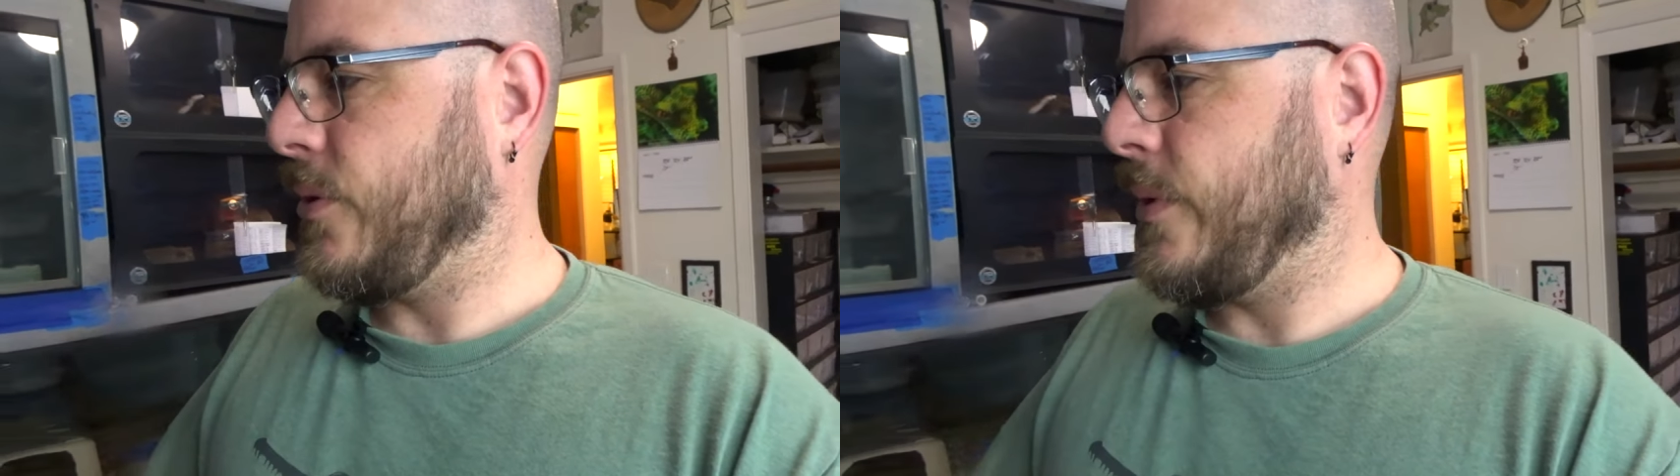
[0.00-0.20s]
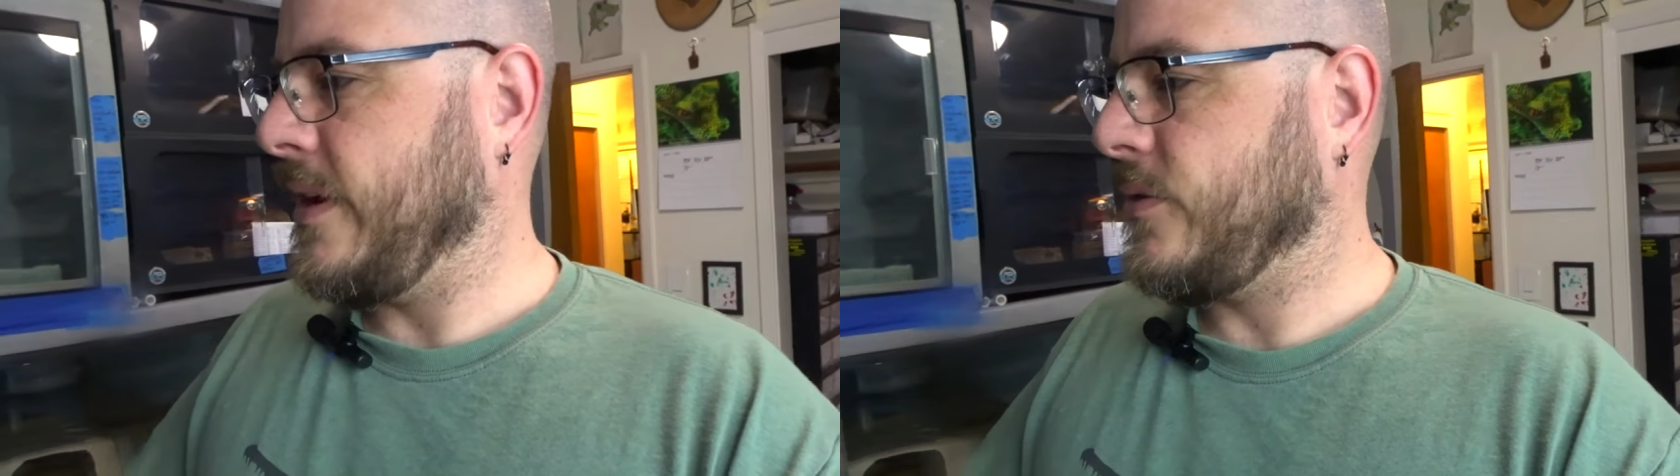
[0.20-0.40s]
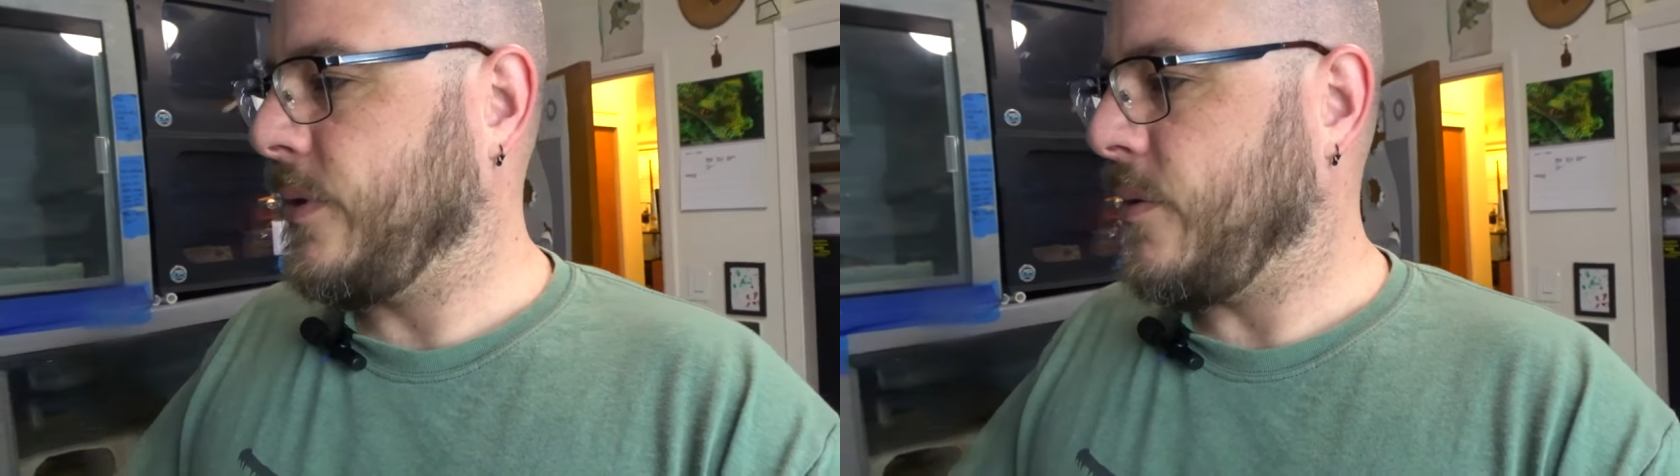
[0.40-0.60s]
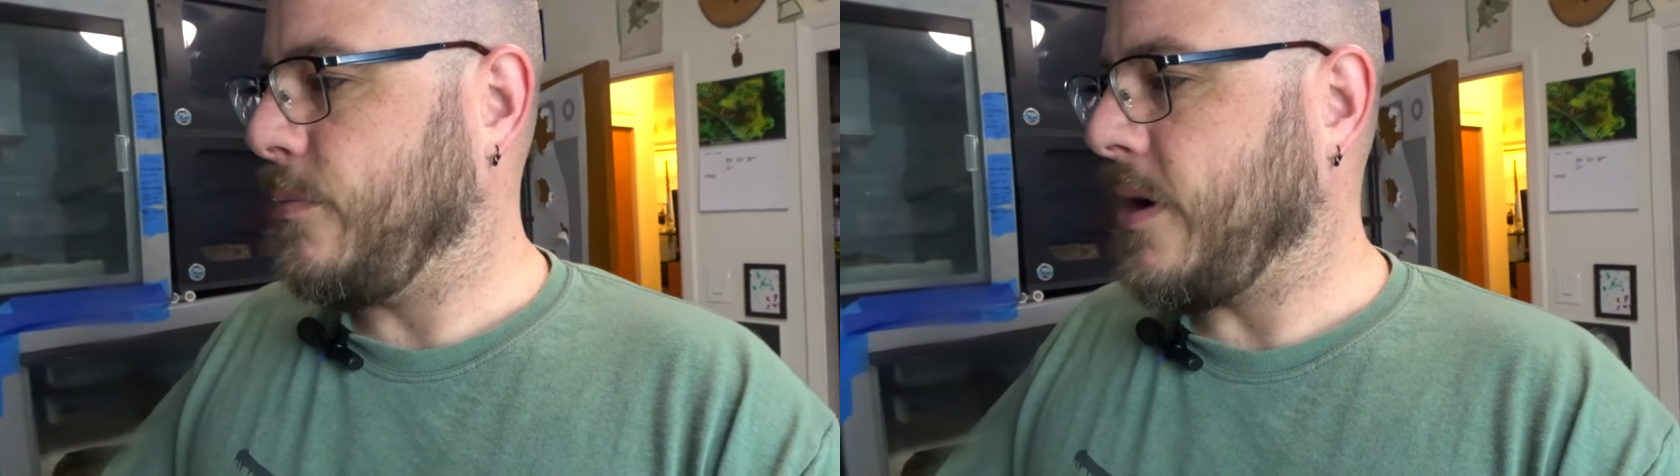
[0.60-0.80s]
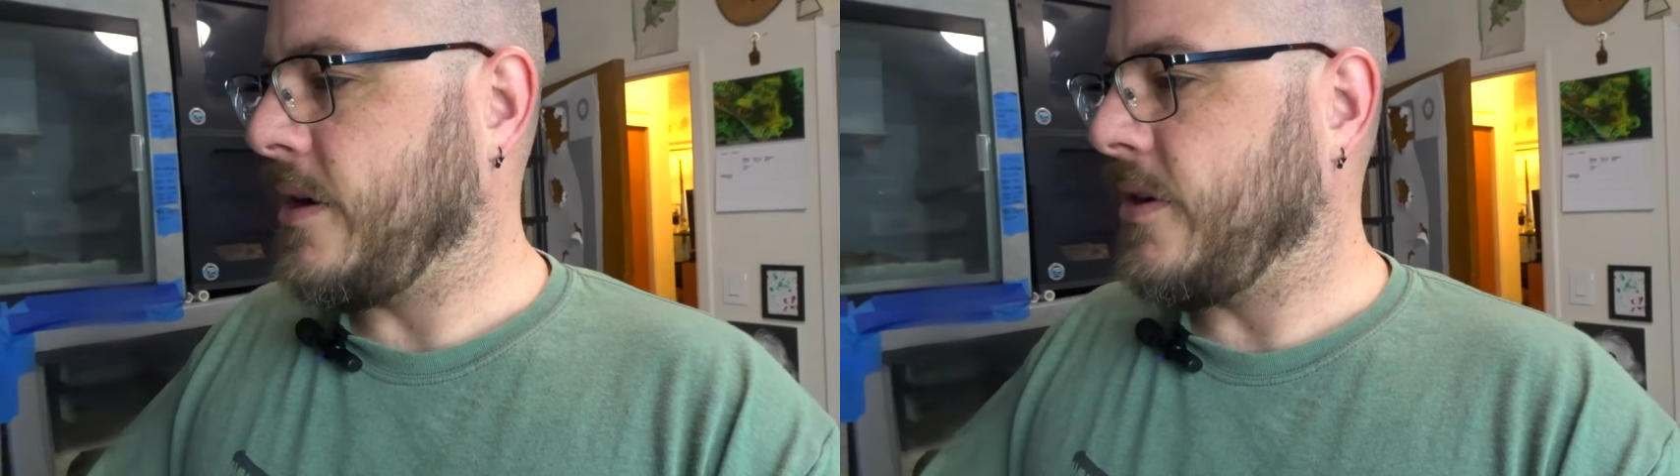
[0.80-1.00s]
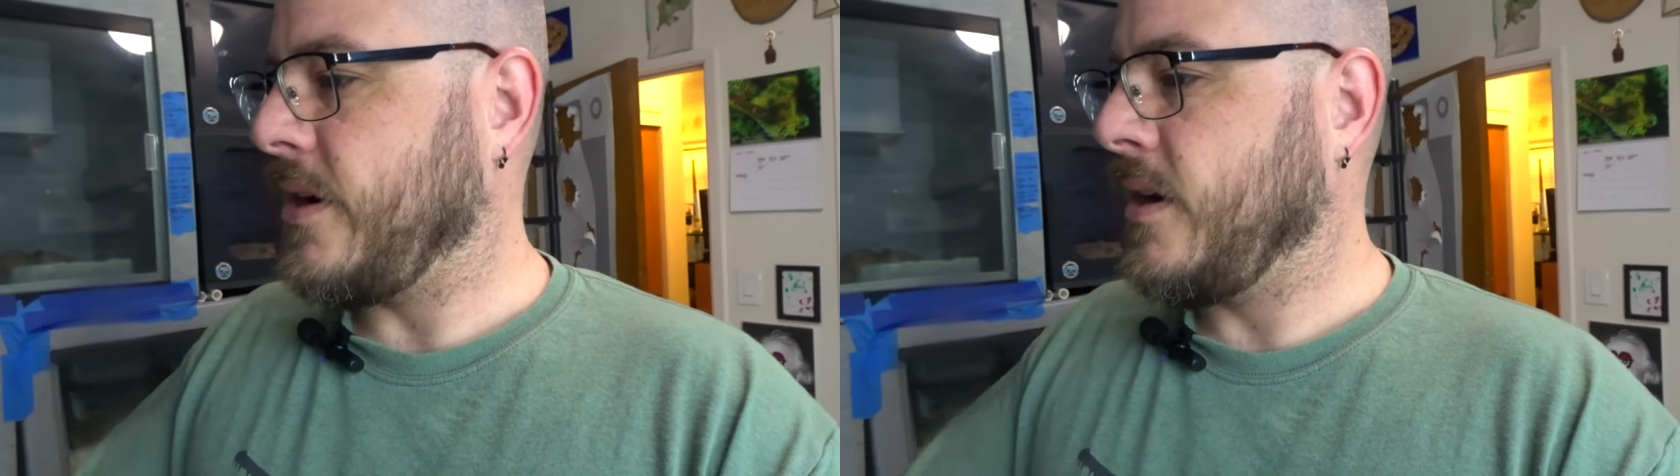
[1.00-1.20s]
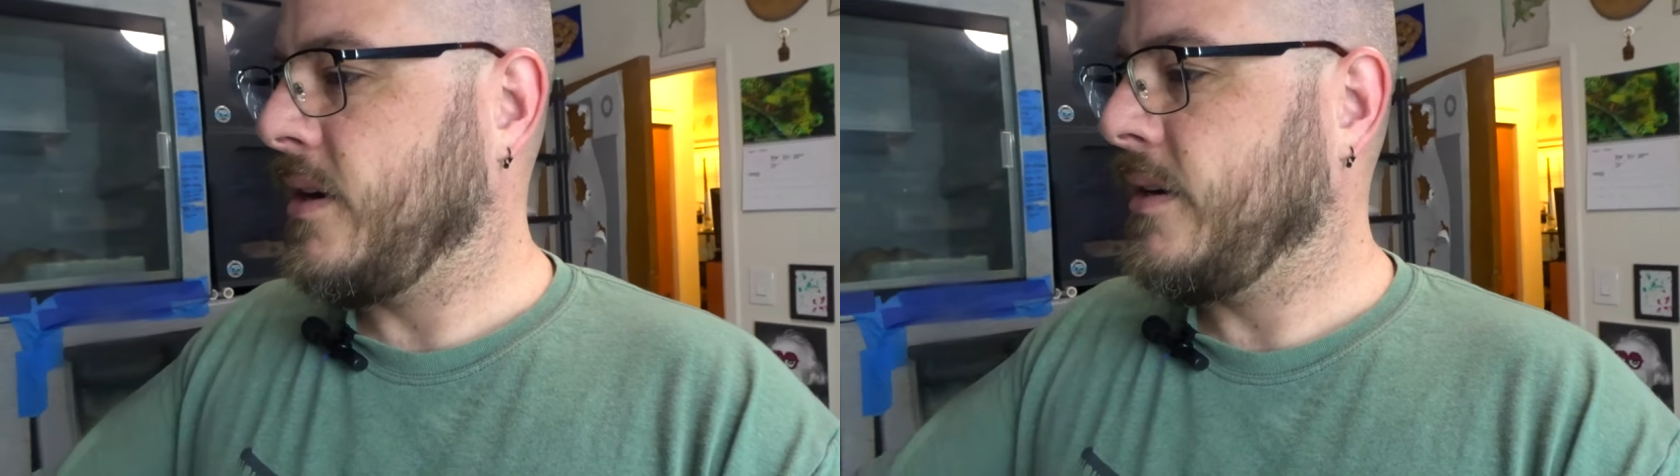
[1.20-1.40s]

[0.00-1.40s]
away so we don't bother her,